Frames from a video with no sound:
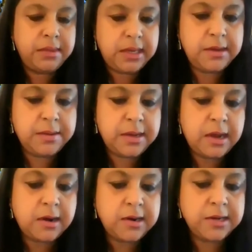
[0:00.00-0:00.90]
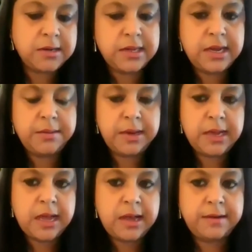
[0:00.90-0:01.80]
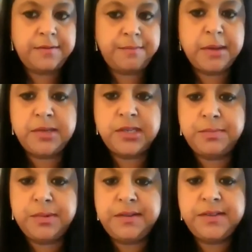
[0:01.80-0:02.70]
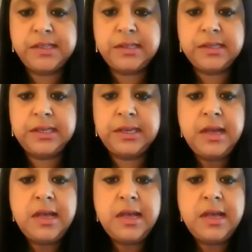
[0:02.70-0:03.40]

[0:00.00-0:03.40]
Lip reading: in an article that I have published previously,